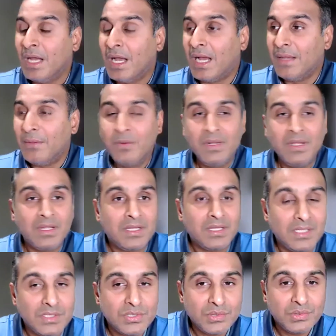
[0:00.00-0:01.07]
I would
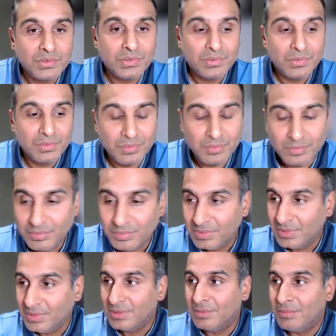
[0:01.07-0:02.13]
encourage you to
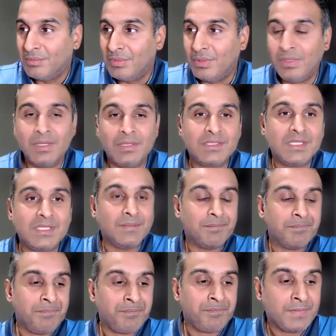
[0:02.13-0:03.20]

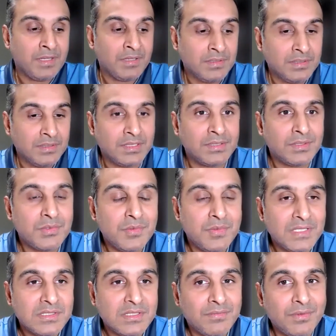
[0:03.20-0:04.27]
see there are two
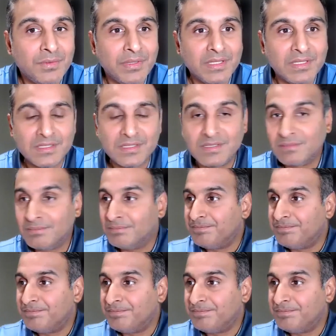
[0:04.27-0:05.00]
ways of doing this.